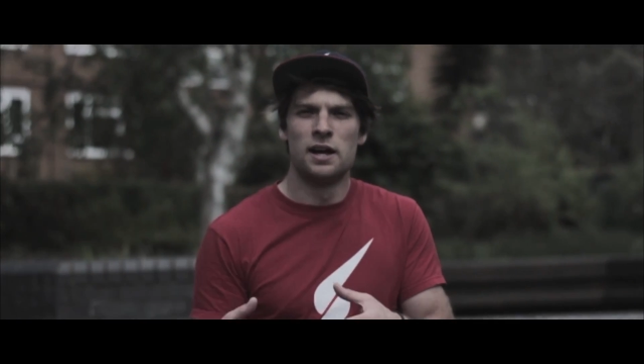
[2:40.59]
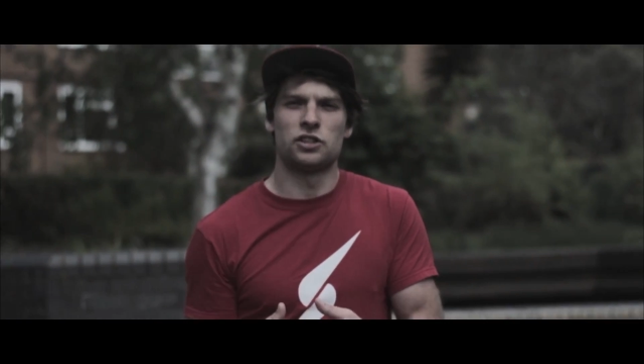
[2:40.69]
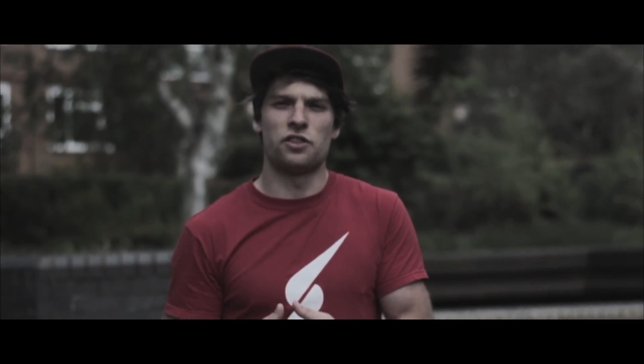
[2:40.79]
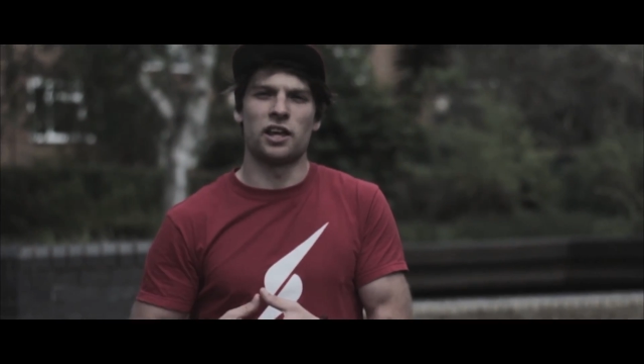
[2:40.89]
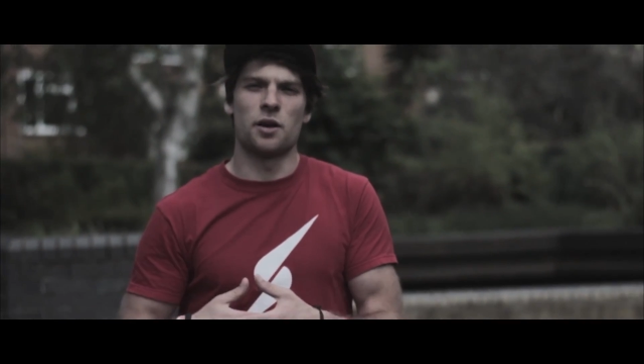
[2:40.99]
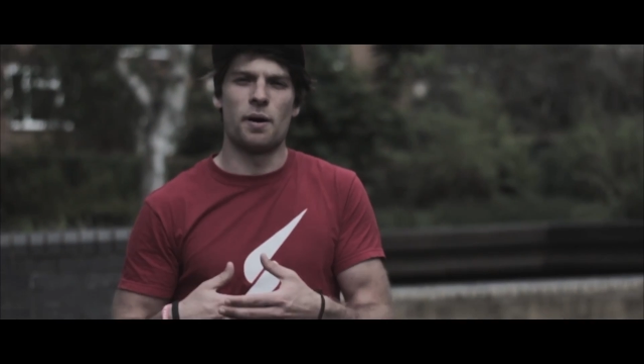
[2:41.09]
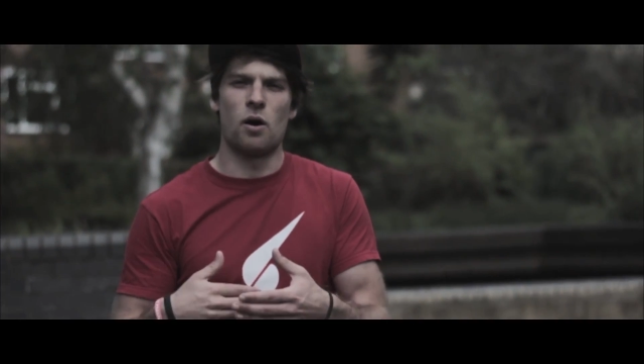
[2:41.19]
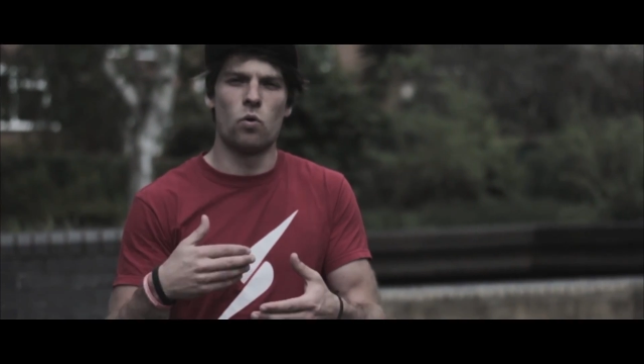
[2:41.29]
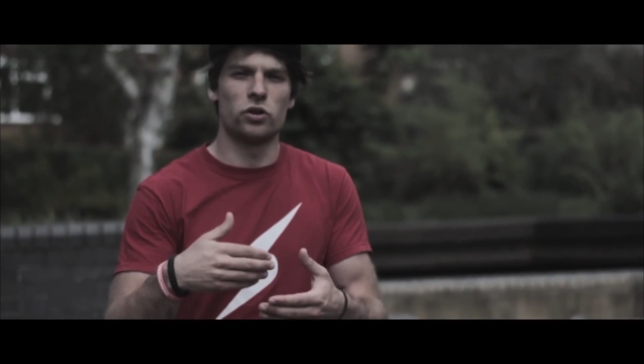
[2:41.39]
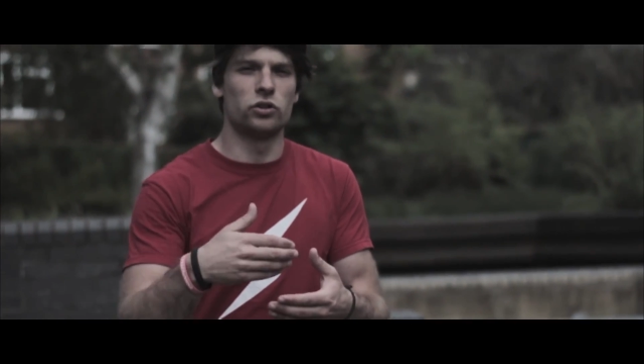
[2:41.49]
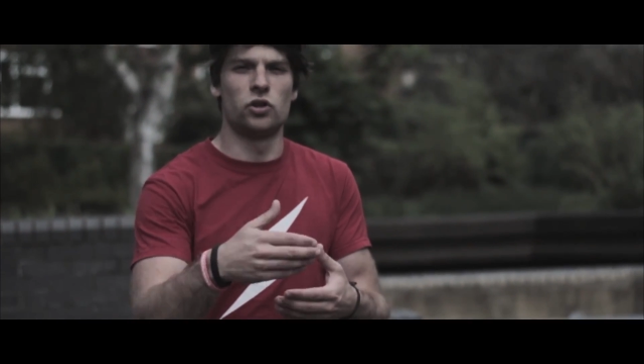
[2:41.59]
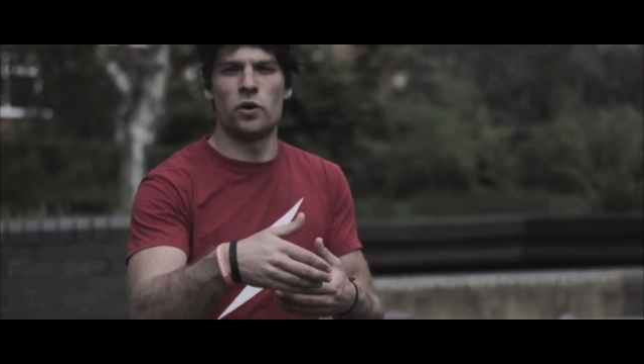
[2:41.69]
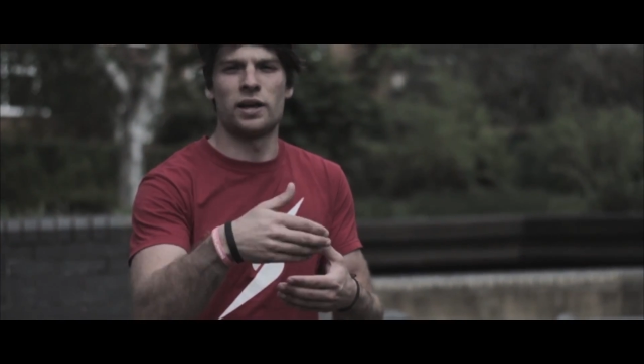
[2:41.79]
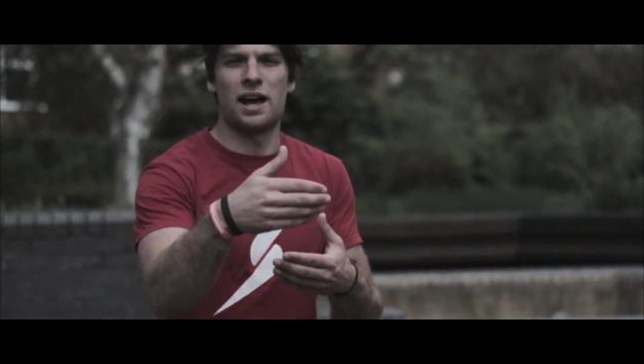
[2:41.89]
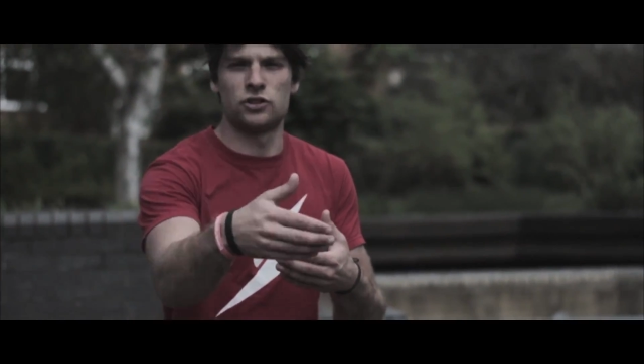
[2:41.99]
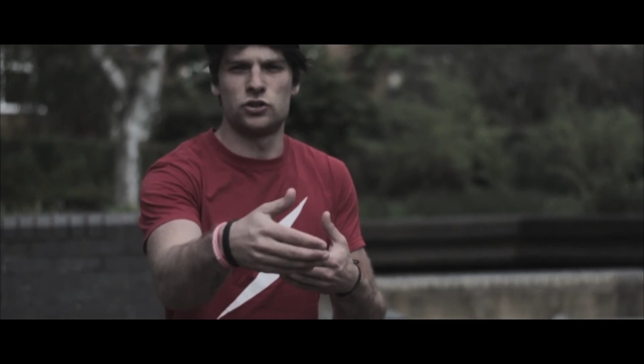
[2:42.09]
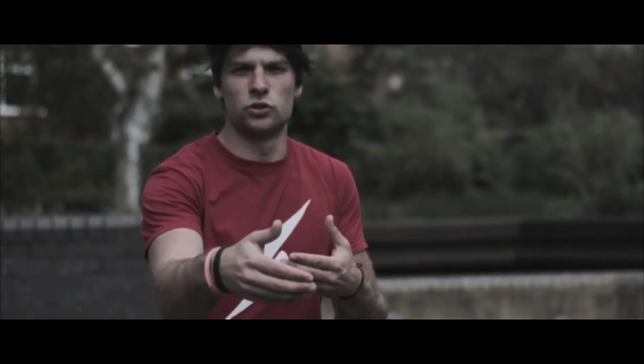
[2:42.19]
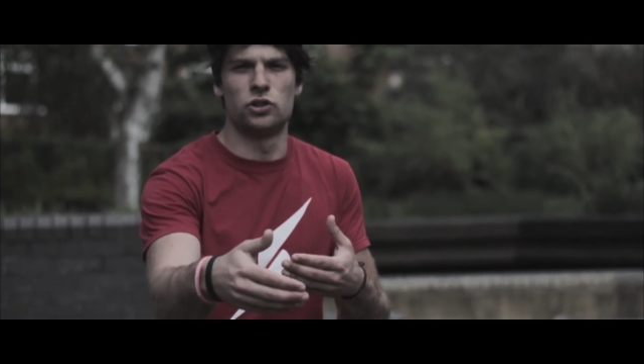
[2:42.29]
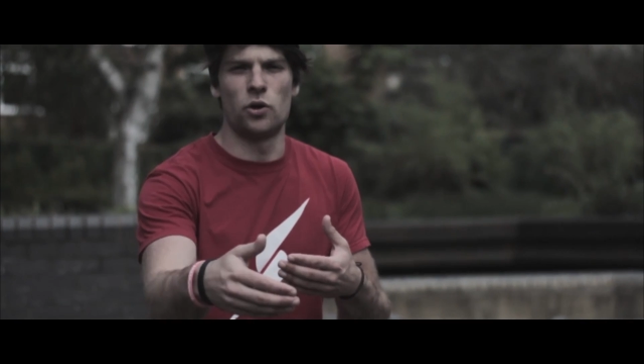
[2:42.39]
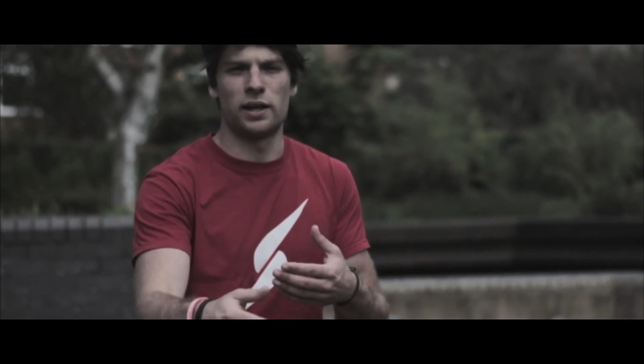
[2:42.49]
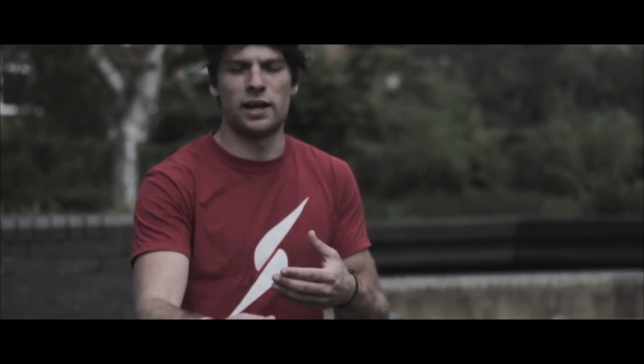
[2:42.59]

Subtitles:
So think about what you're doing as you're doing